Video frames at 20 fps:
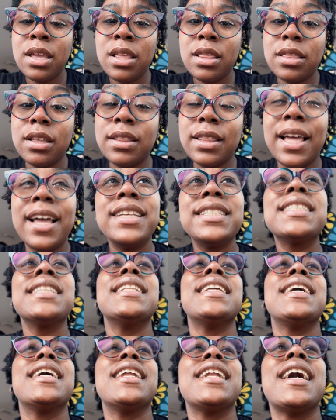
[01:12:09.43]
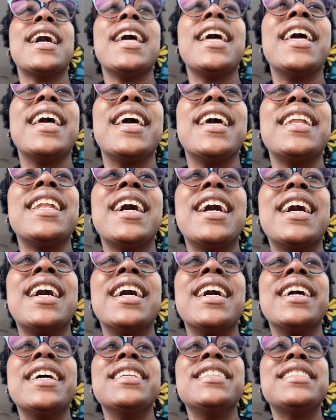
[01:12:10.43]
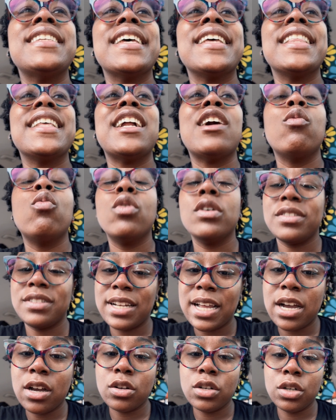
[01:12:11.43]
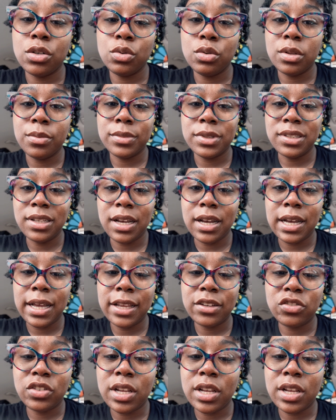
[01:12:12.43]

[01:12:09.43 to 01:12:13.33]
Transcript: The last client I had, I said that I was not going to do the massage.